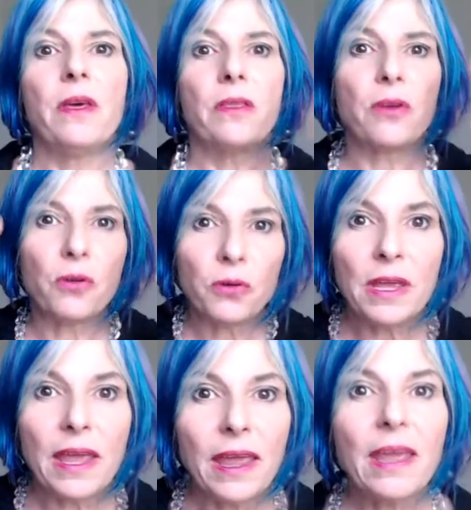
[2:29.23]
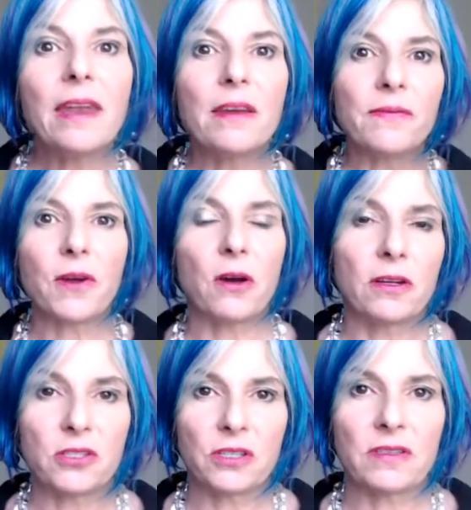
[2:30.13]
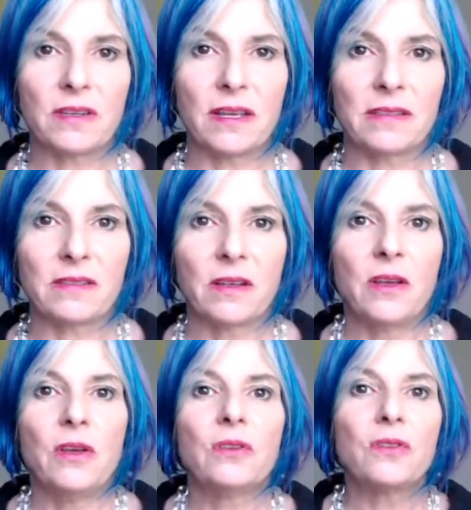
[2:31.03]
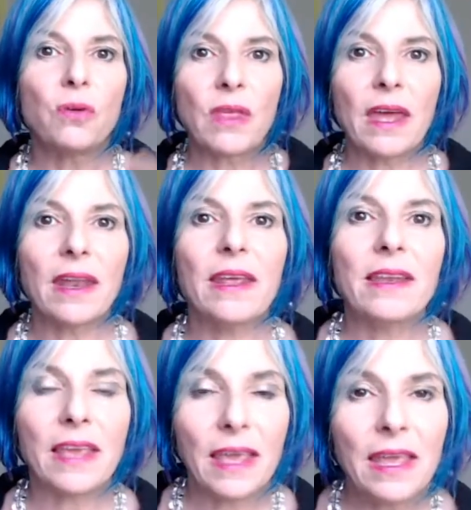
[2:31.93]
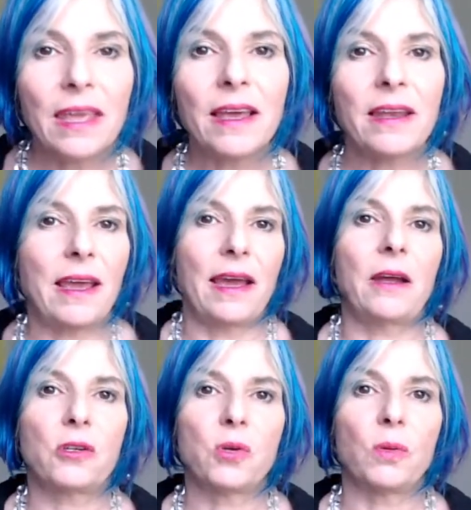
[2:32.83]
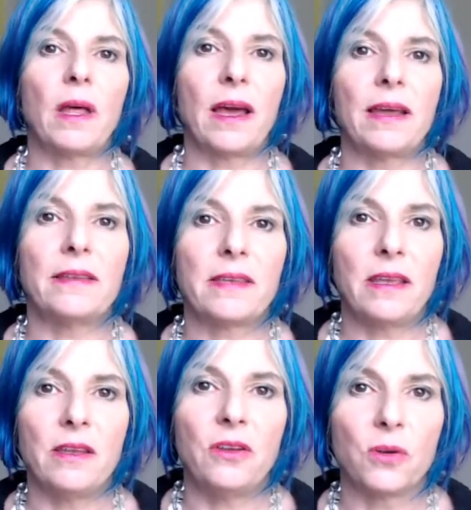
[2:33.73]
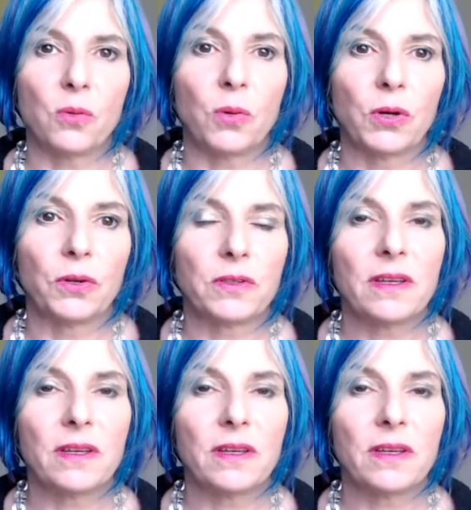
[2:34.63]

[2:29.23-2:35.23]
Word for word: the creative consciousness so that it can actualize in your world.